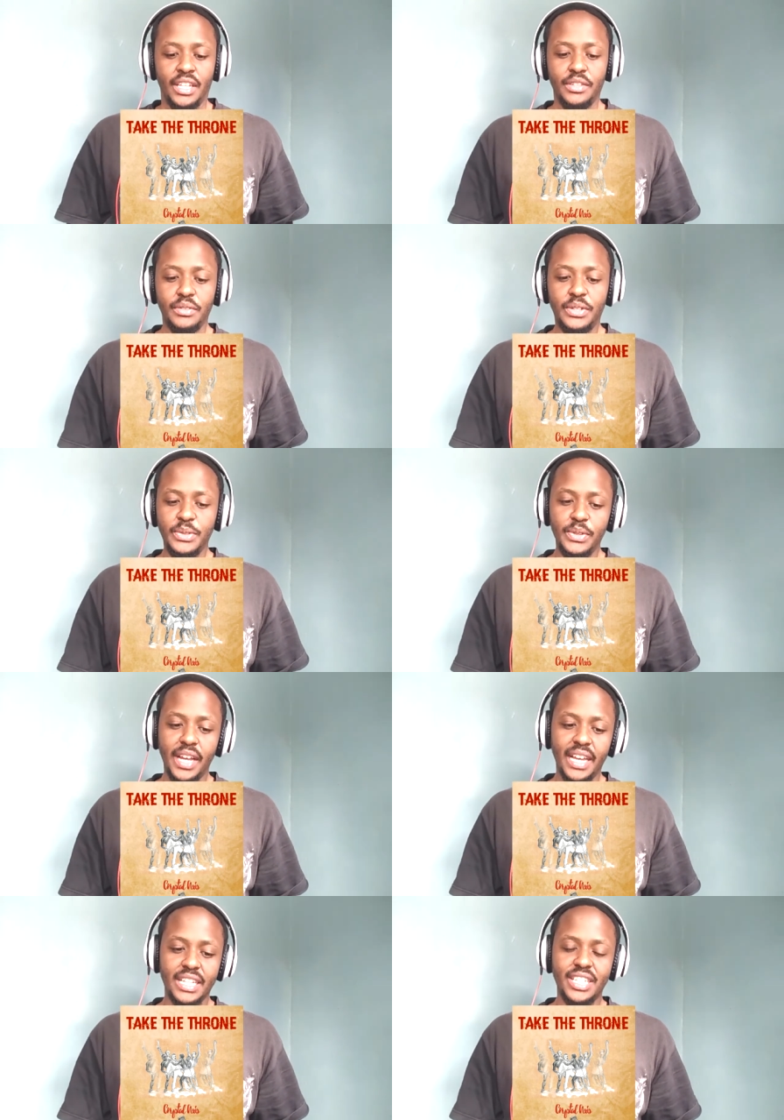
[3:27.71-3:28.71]
You do
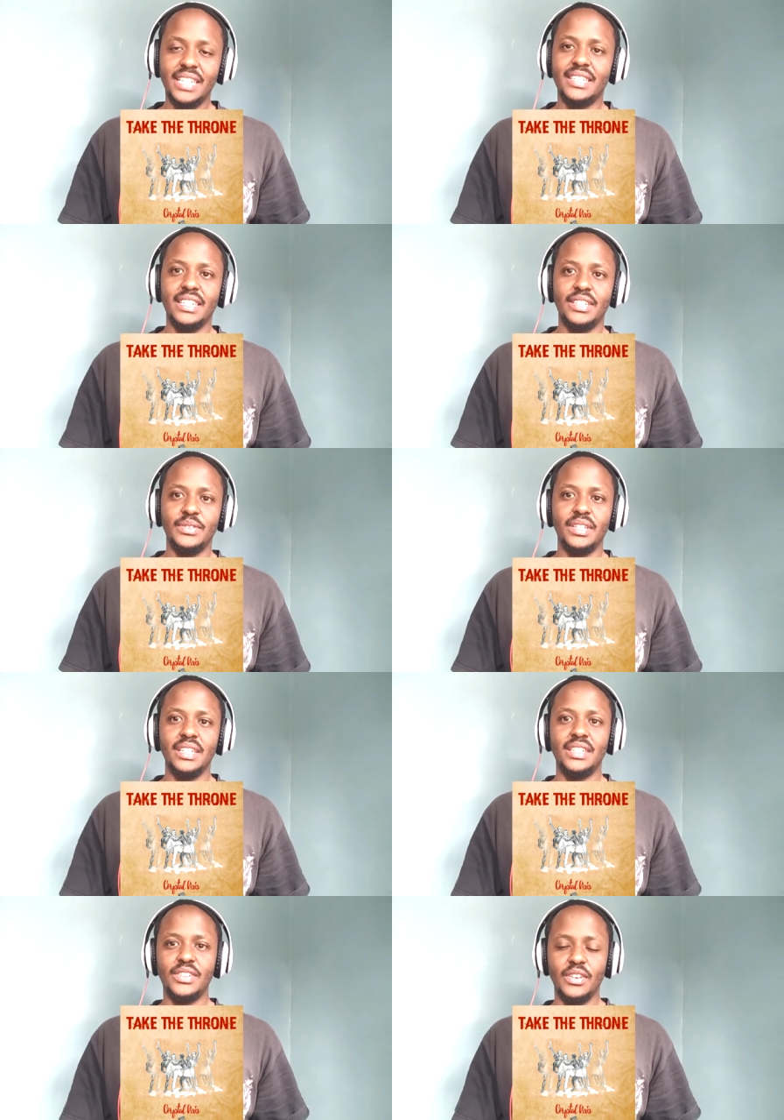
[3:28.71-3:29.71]
uh, justice to
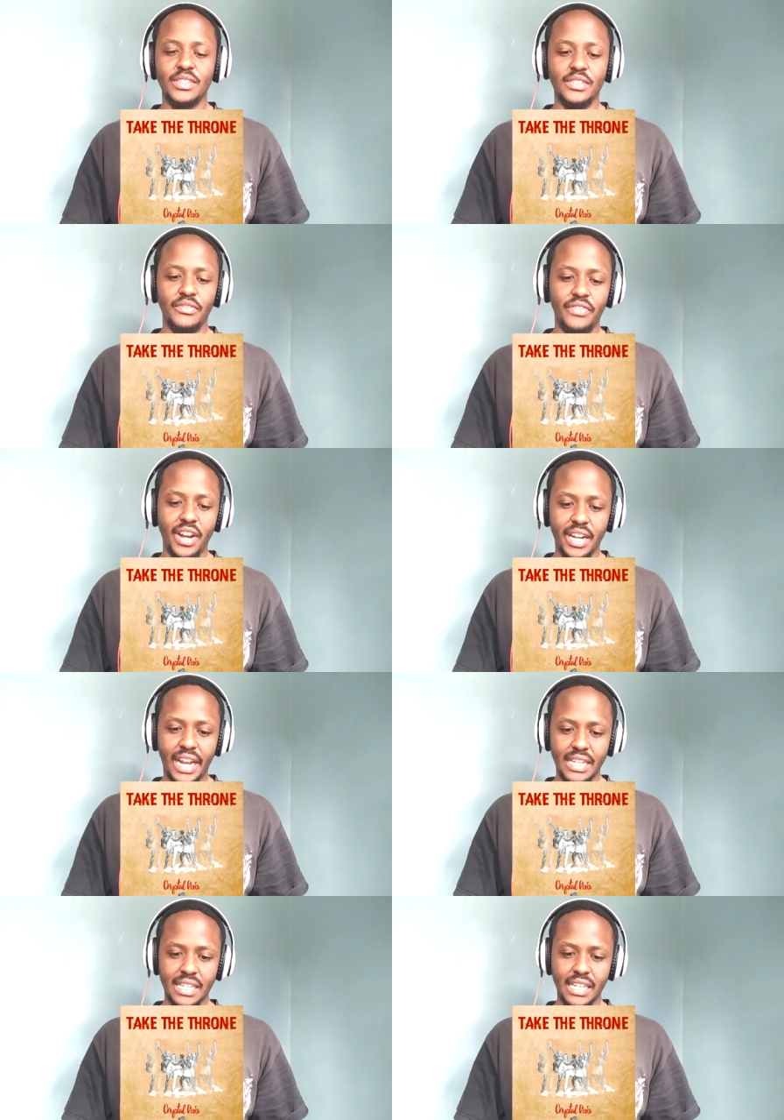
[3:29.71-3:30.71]
these songs very
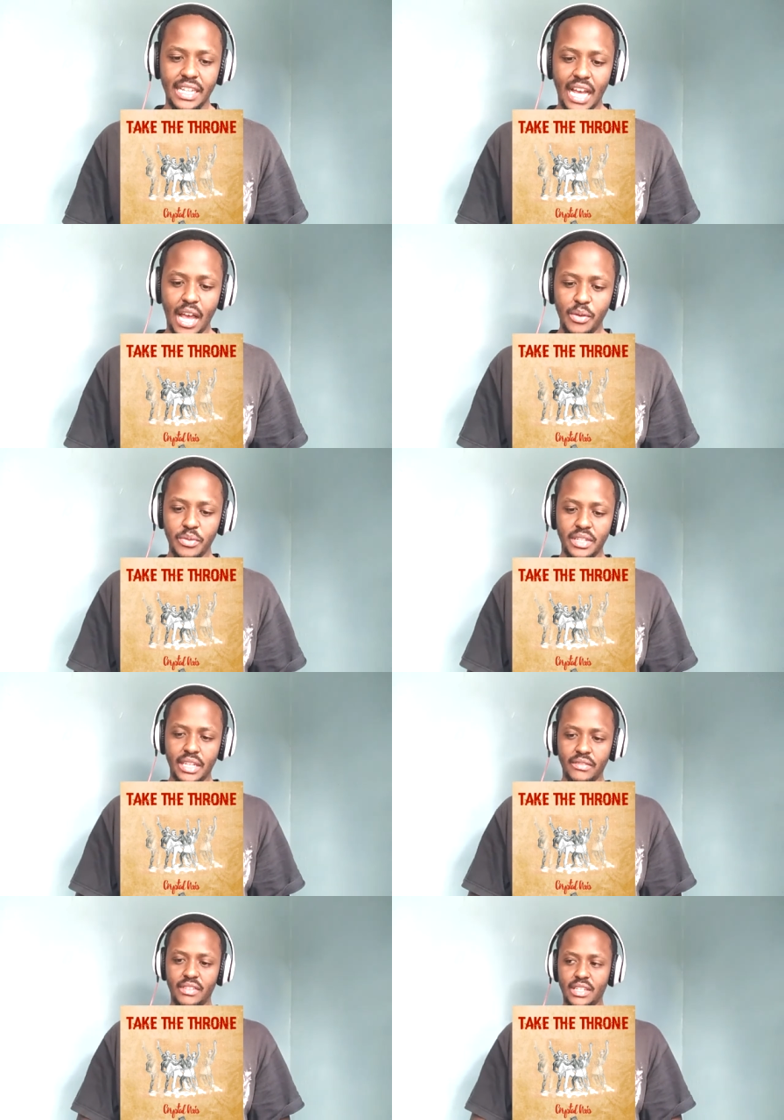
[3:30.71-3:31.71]
nicely. I would
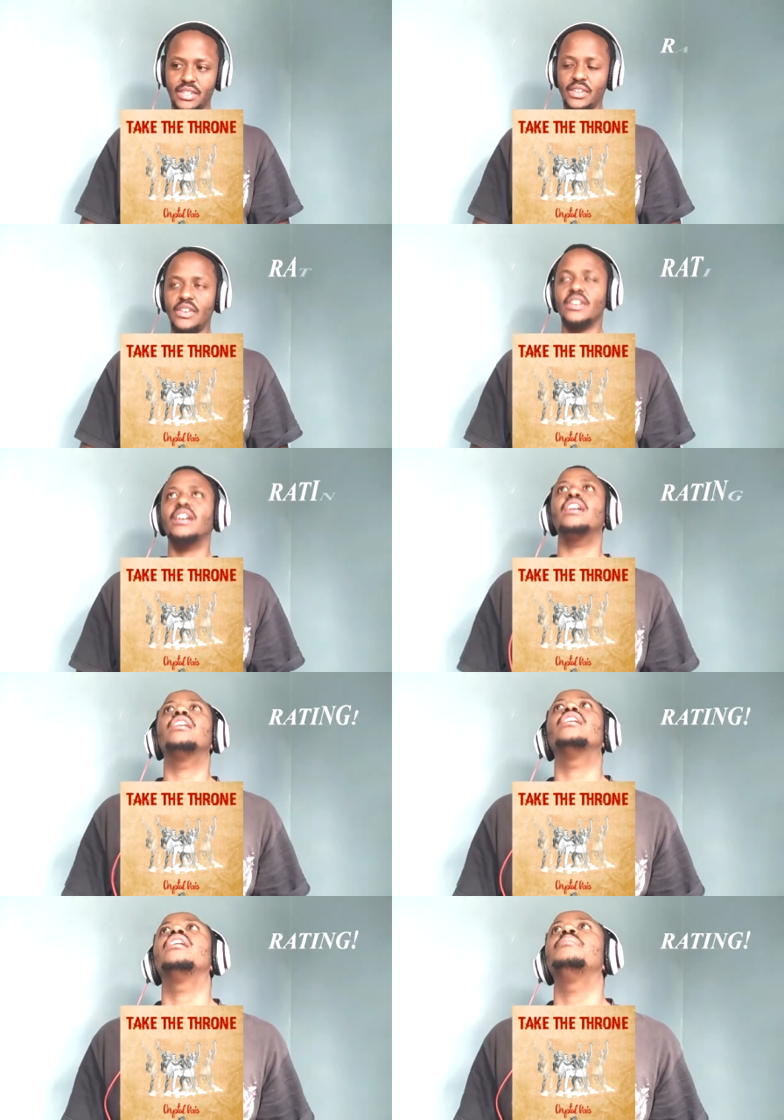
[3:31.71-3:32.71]
give this song
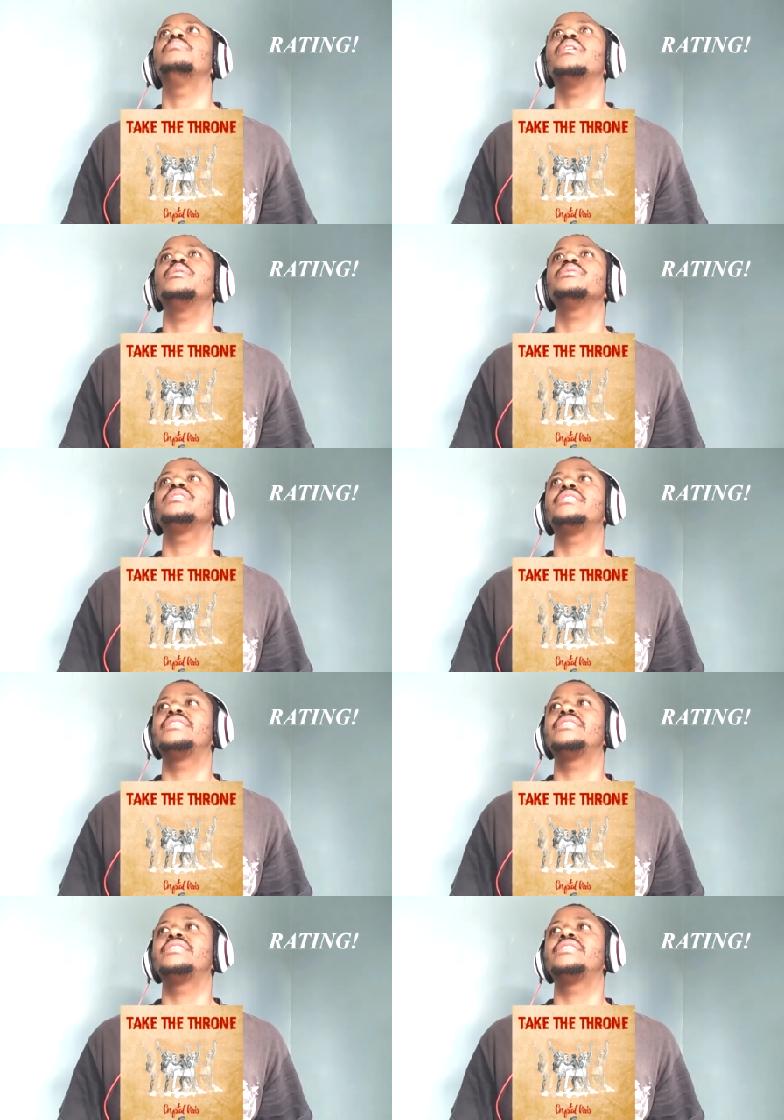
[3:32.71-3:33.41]
about